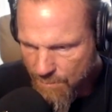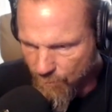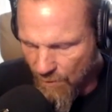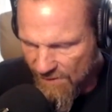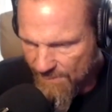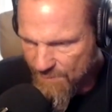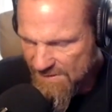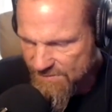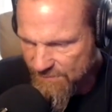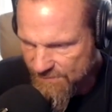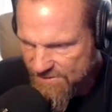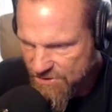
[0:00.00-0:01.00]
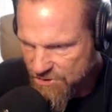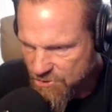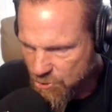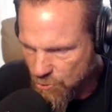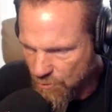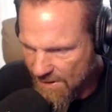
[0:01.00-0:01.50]
Bring the pistol
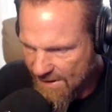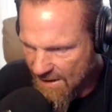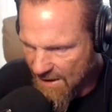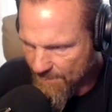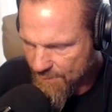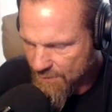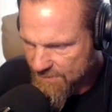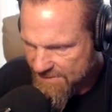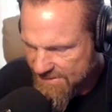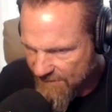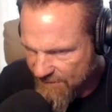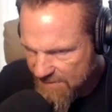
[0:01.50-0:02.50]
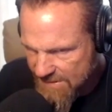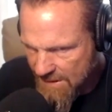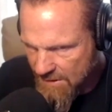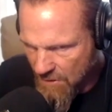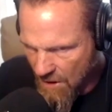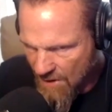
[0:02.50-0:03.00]
straight up to see if it's
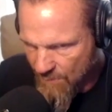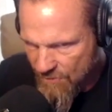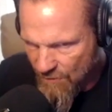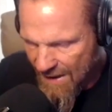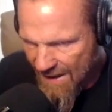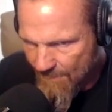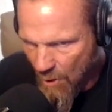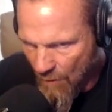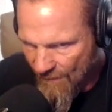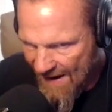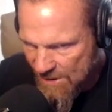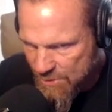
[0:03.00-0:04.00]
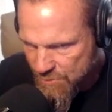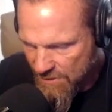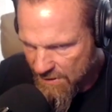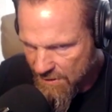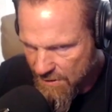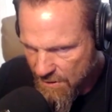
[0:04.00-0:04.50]
in line with your eyeball
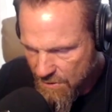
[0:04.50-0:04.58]
naturally.